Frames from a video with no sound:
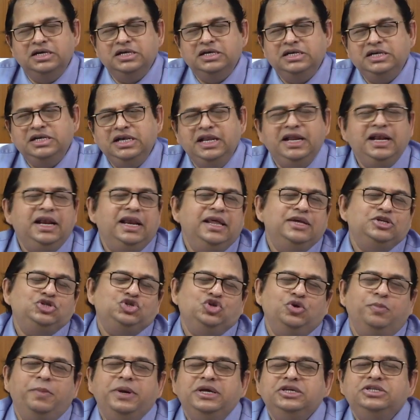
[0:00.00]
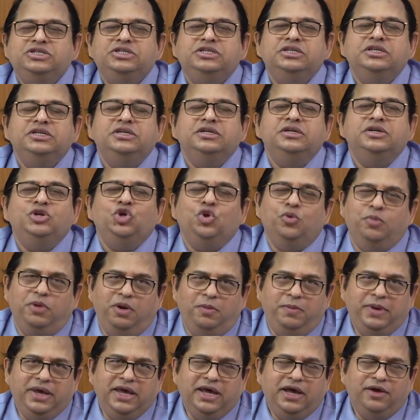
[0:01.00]
Needless to mention, you will
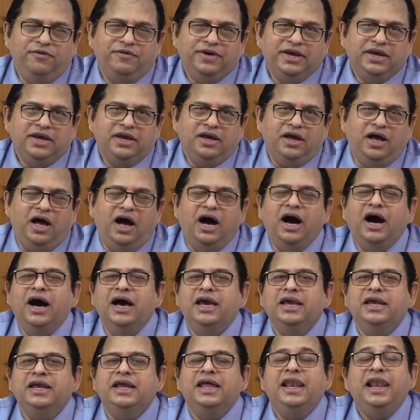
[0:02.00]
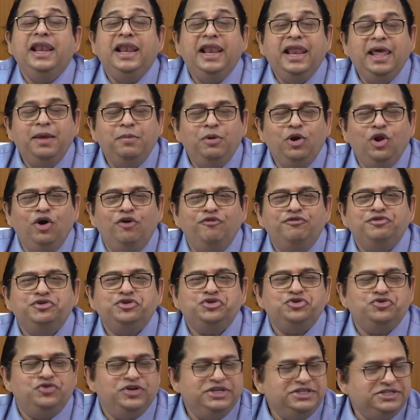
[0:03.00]
be having high level of
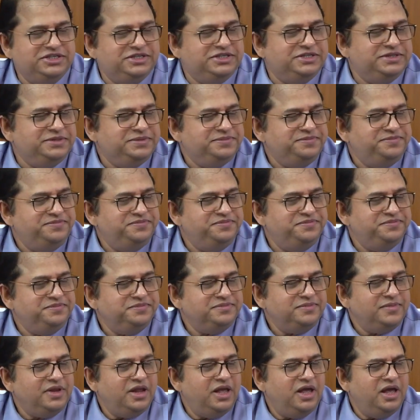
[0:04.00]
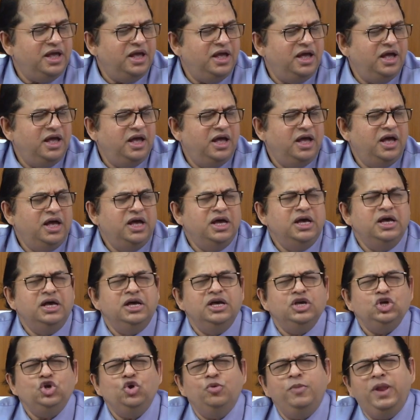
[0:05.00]
stress.
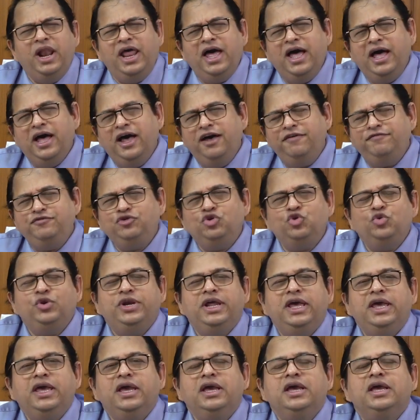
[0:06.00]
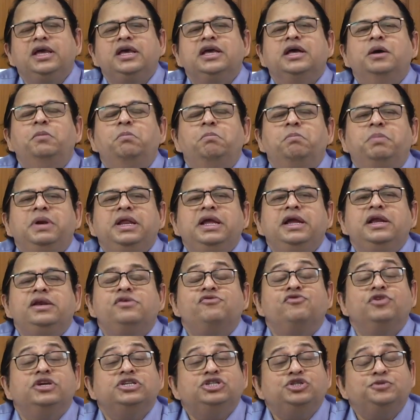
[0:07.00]
You will have to take
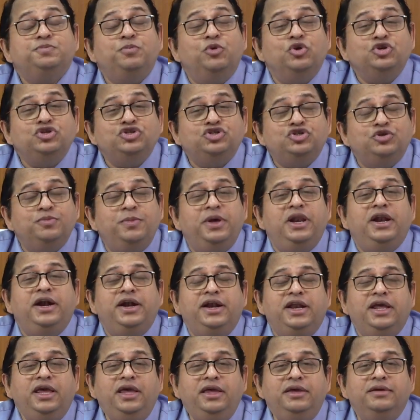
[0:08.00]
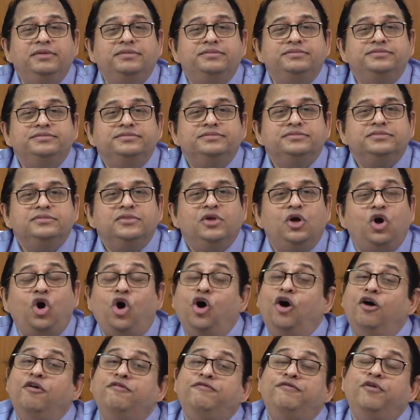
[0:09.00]
complete responsibility
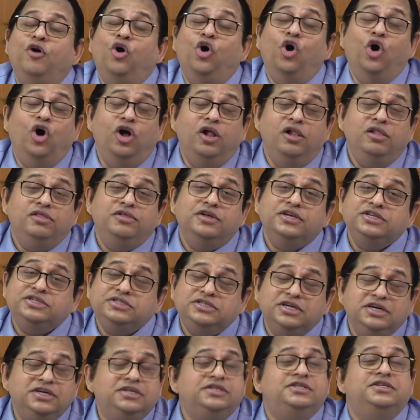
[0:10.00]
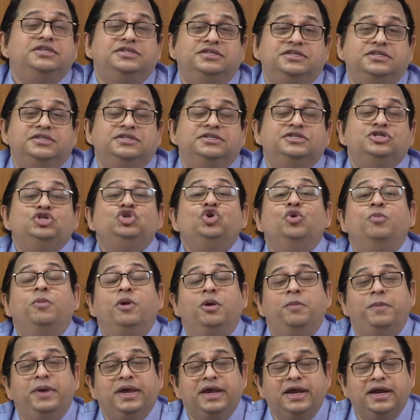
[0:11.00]
of all the successes you
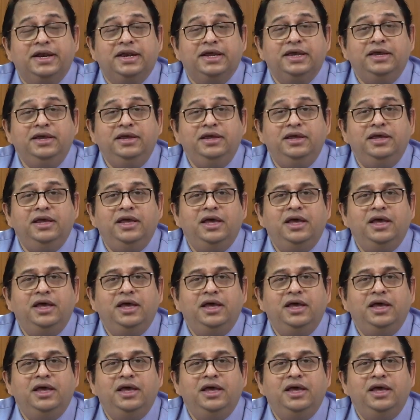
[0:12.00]
will be getting